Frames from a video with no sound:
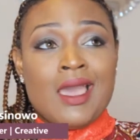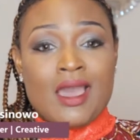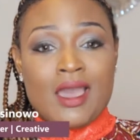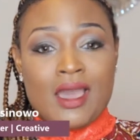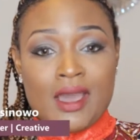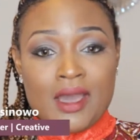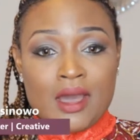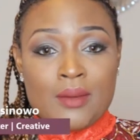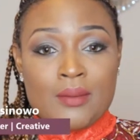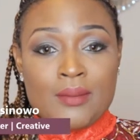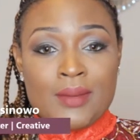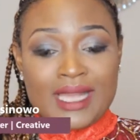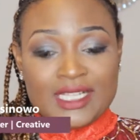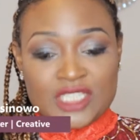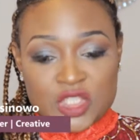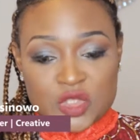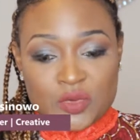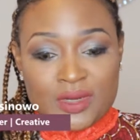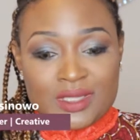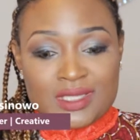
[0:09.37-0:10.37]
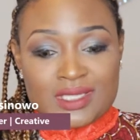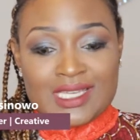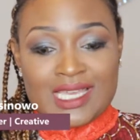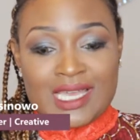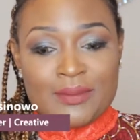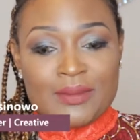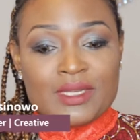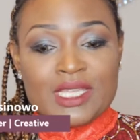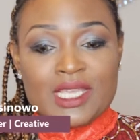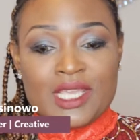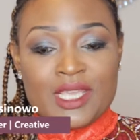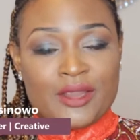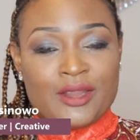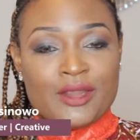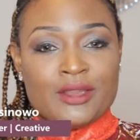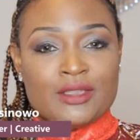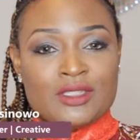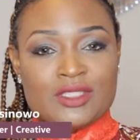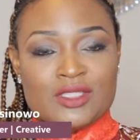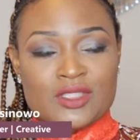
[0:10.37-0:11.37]
I just wanted to come in
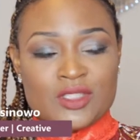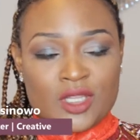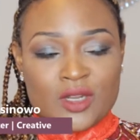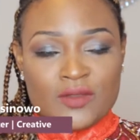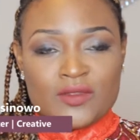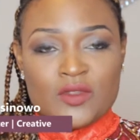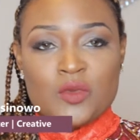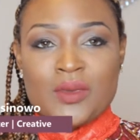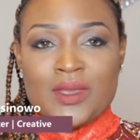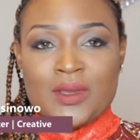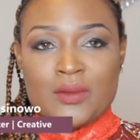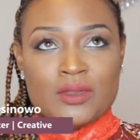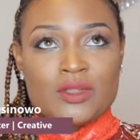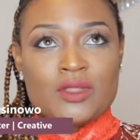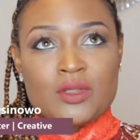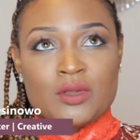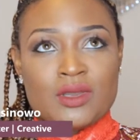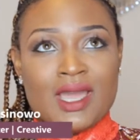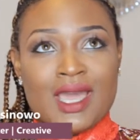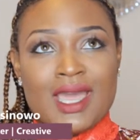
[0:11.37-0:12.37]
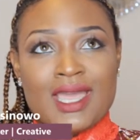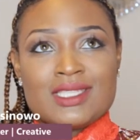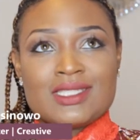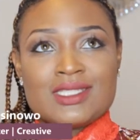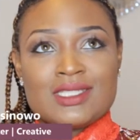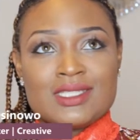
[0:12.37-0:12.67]
here to start off the week with you guys